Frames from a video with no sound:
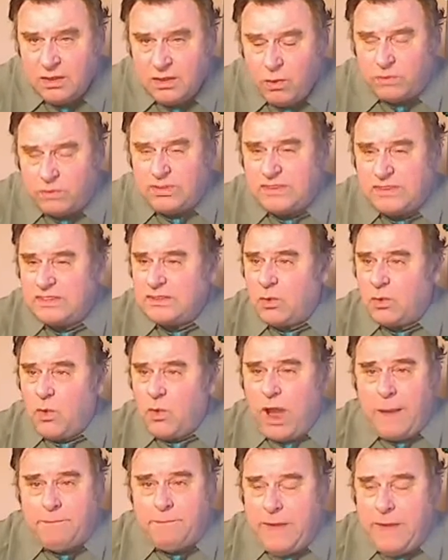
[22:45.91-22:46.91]
Wasn't it the
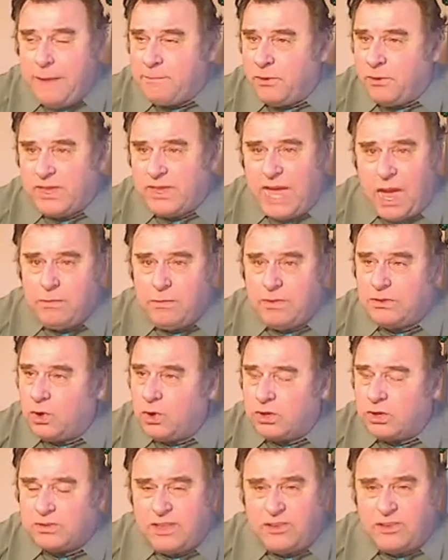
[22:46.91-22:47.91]
white people came and
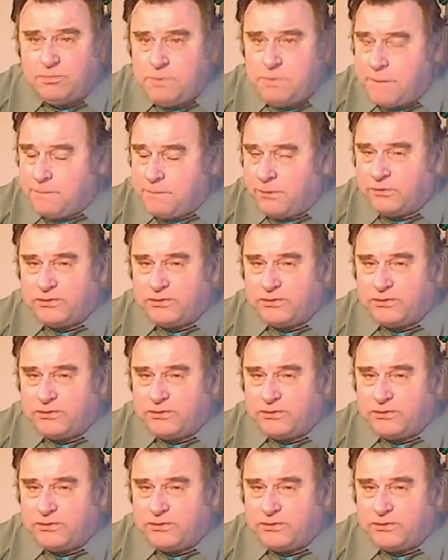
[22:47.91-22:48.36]
took these people